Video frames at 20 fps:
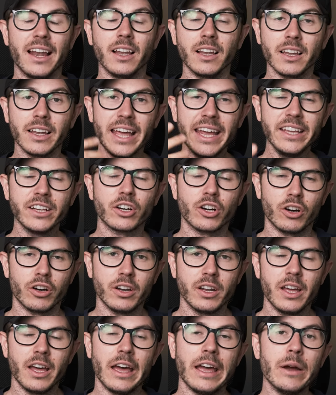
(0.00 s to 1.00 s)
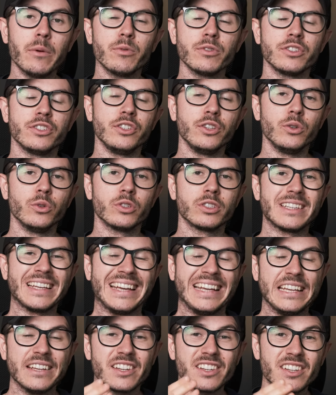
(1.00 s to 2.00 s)
And later on, it was used
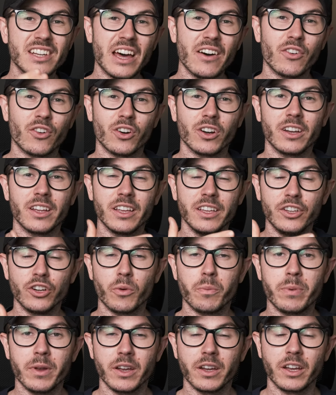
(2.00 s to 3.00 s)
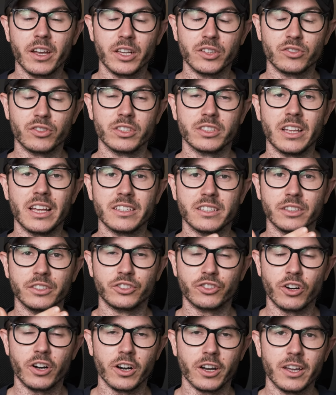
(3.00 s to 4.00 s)
in several European countries as a
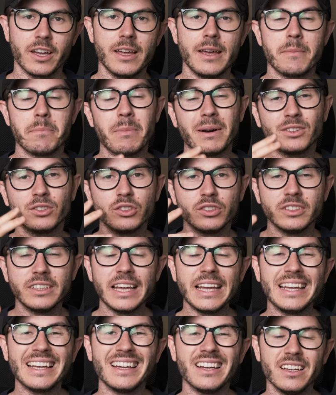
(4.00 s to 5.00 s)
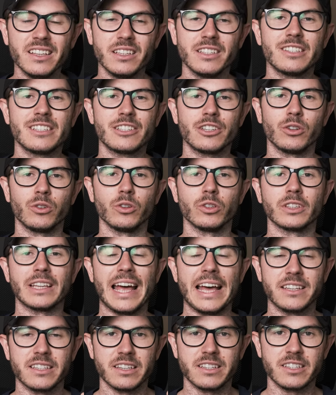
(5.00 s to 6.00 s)
drug, but today it is sold
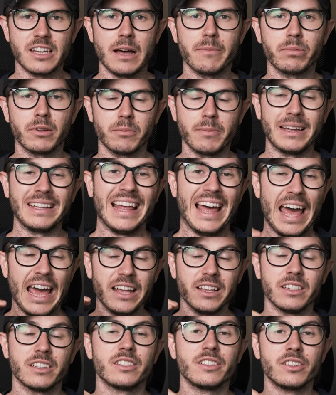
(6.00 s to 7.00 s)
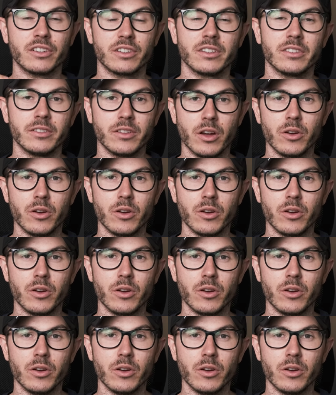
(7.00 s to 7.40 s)
as a supplement at a certain